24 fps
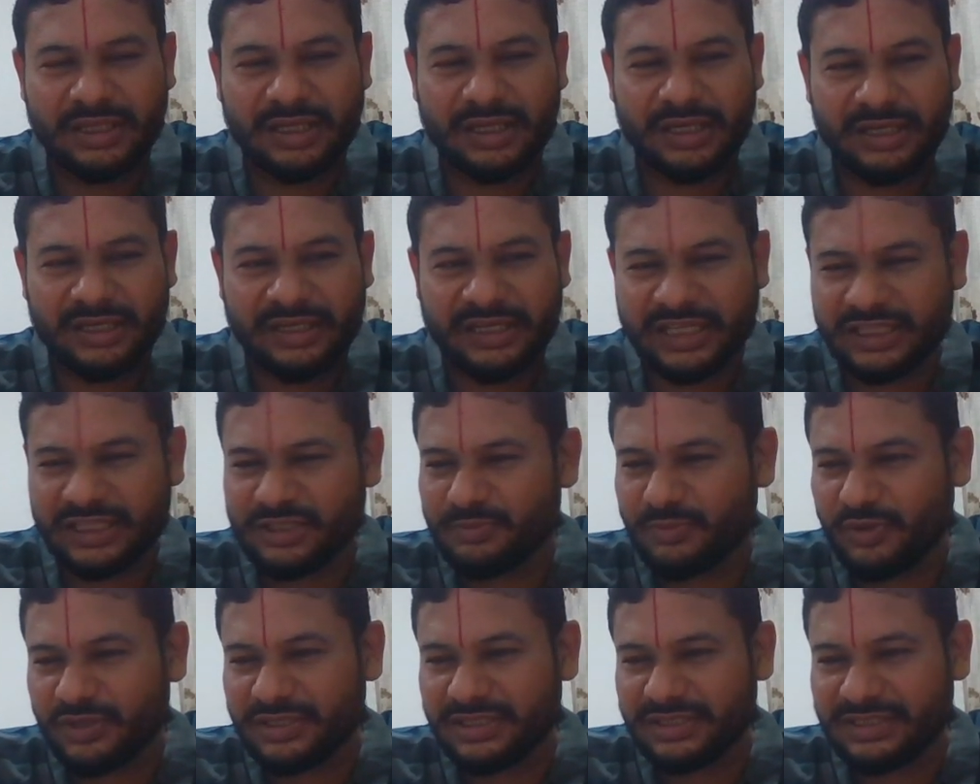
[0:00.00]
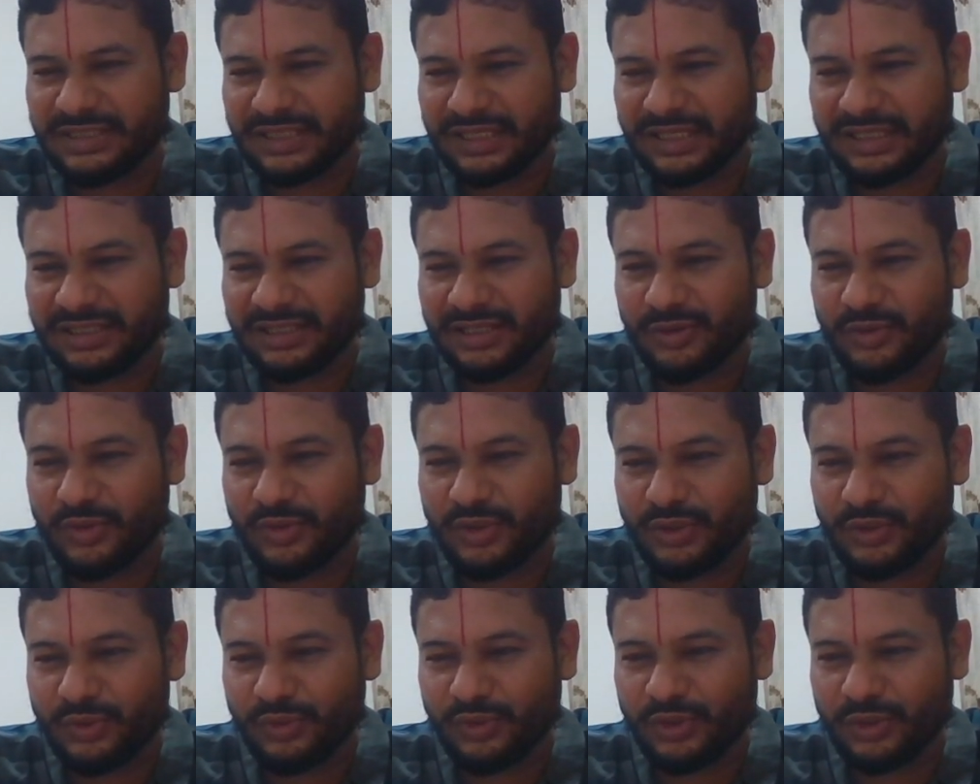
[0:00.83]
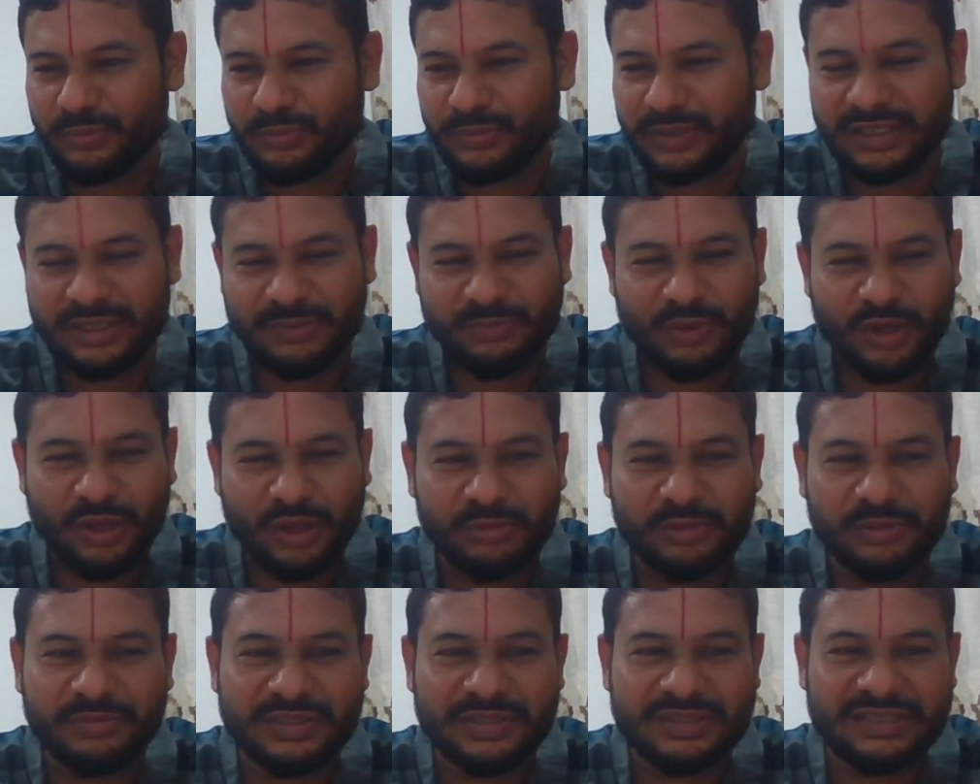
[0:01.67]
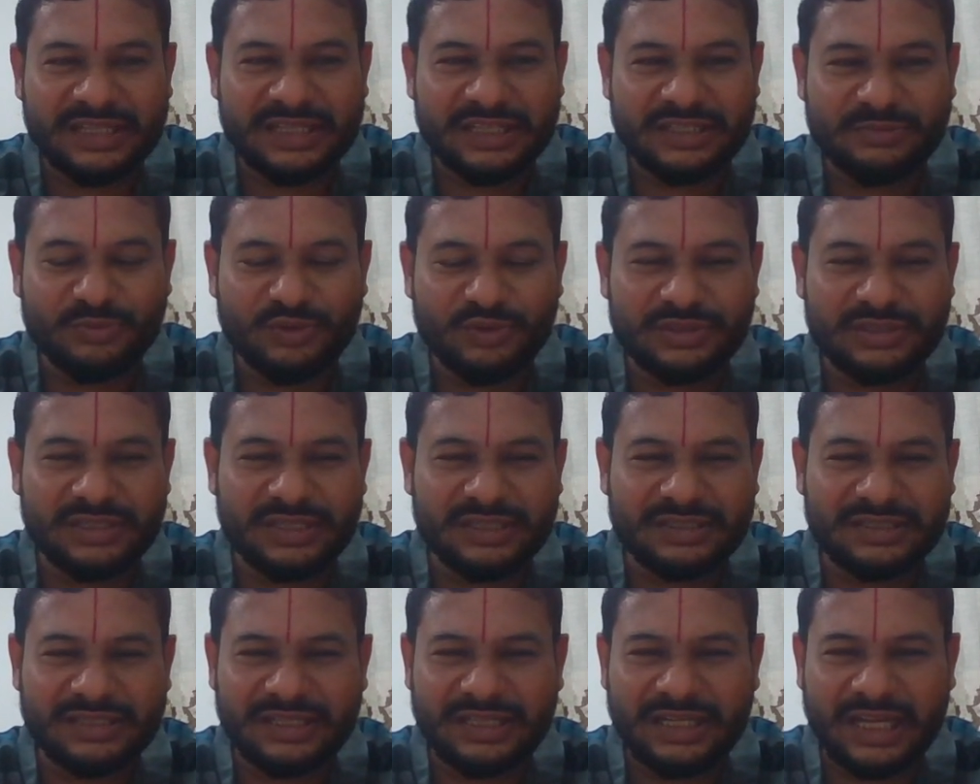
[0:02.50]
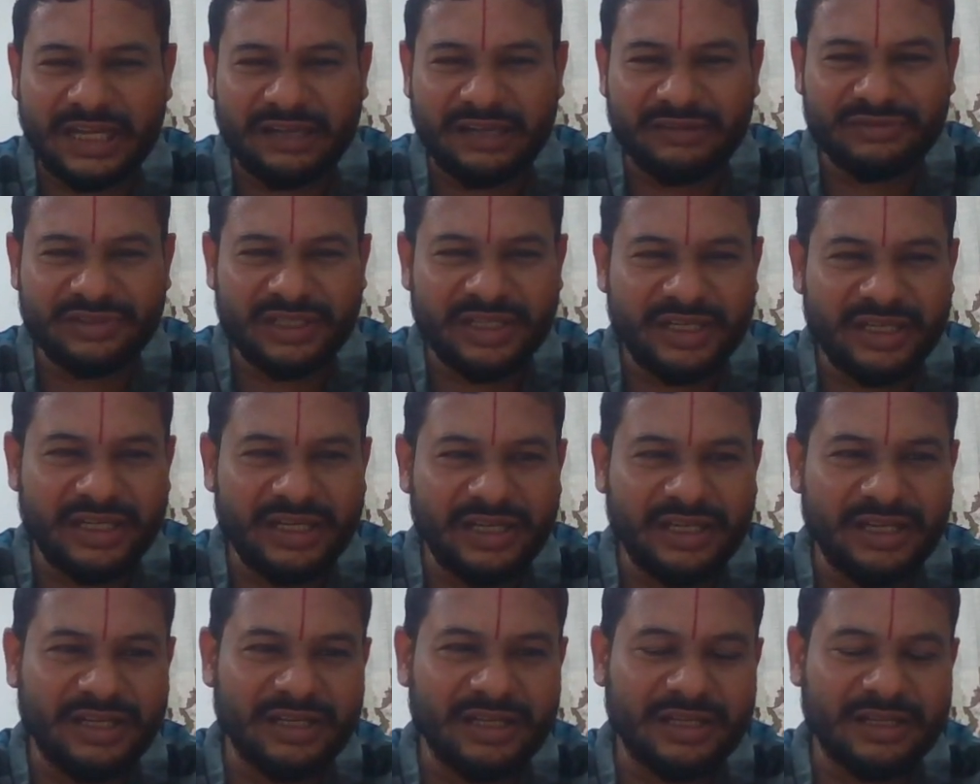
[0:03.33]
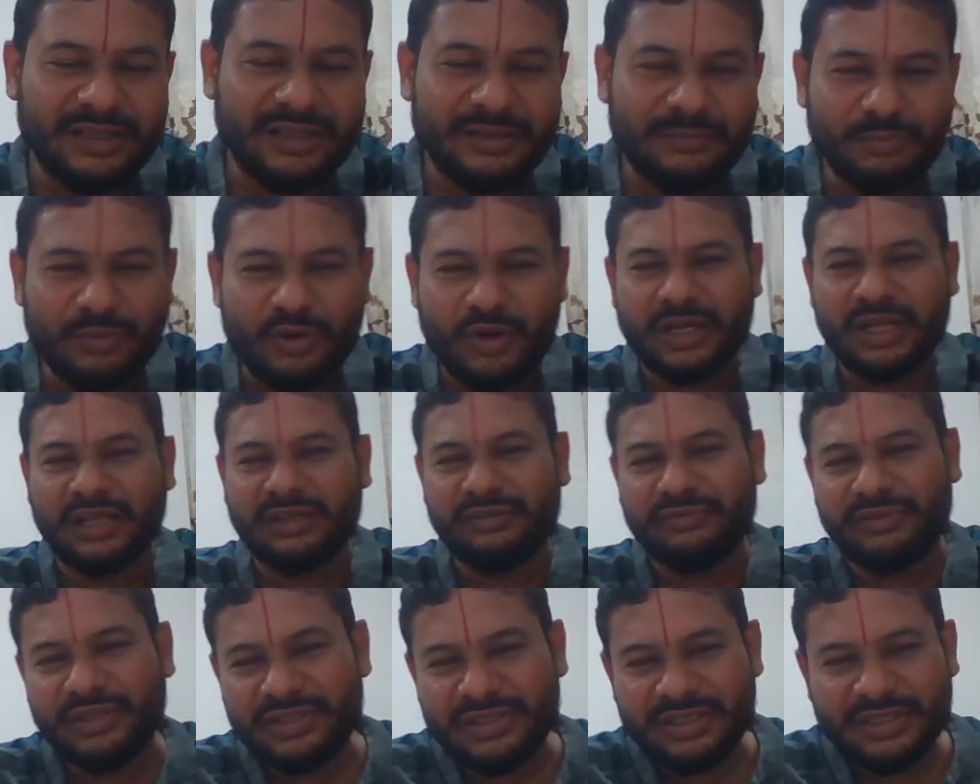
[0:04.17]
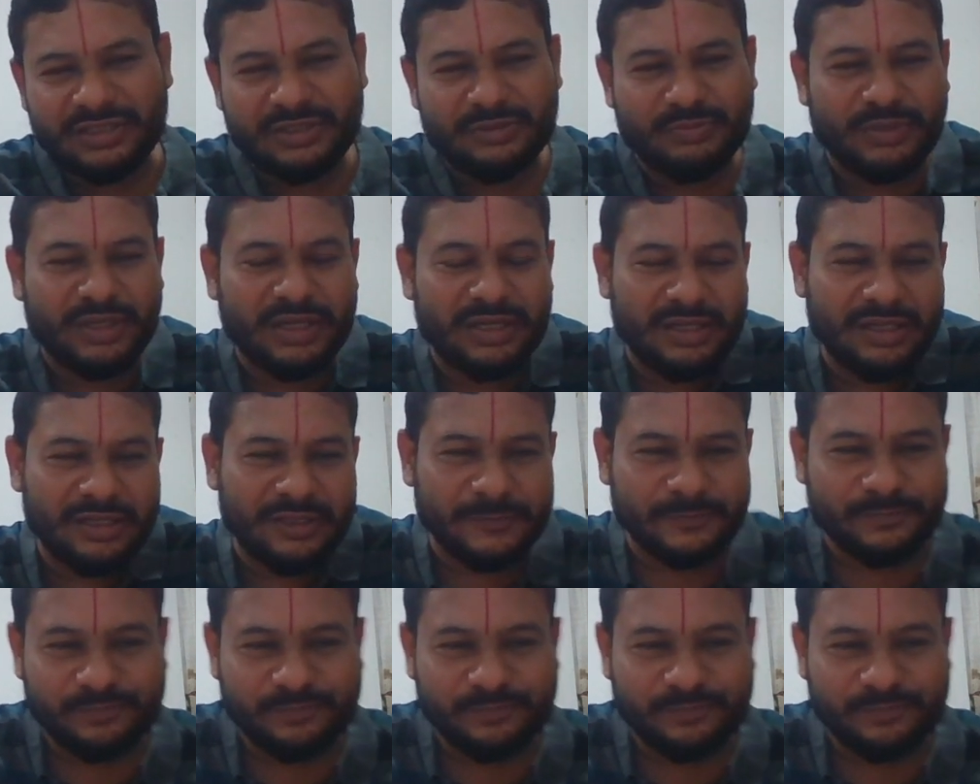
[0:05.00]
Desmos is another good tool, but the problem is Desmos doesn't have 3D plotting features, but